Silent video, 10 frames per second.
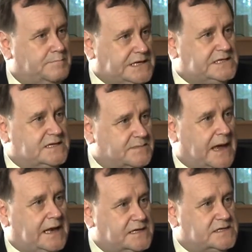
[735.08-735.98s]
business
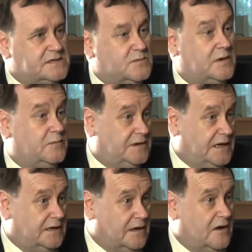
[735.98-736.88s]
managers
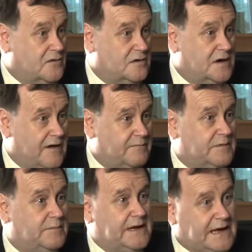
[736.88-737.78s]
within local
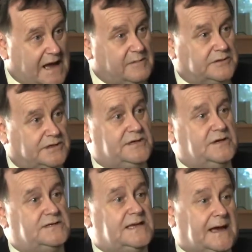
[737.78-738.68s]
government being able to
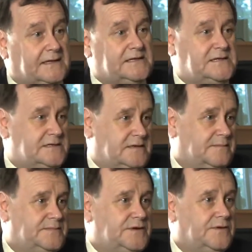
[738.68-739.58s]
use the Uglii
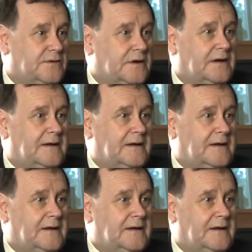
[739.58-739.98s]
system to